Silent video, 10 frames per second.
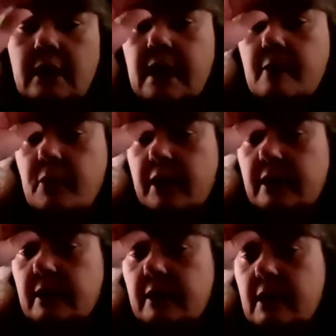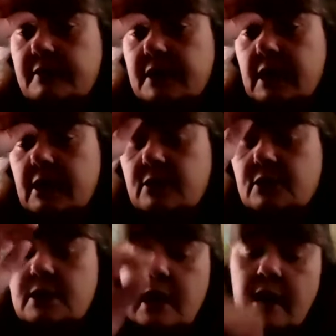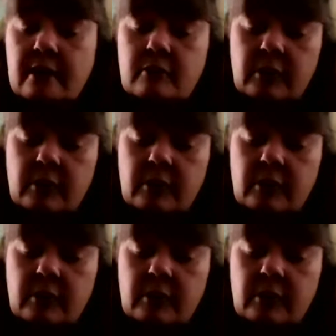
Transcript: Yeah, Braden, they'll have to get used to that.